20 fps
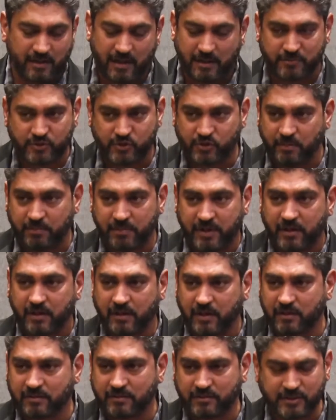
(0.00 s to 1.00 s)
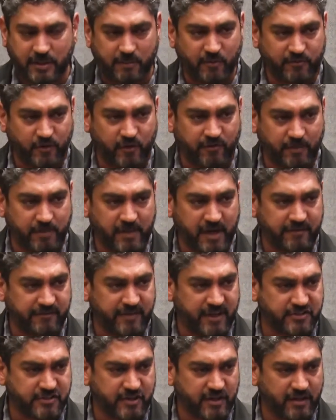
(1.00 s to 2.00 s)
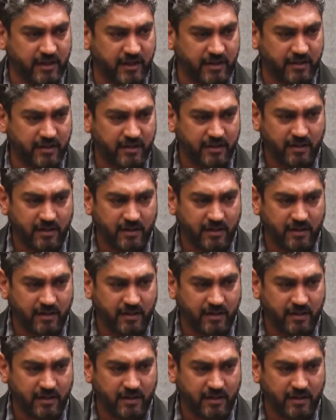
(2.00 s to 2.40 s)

I'm sure many, uh, some of you are from manufacturing, right?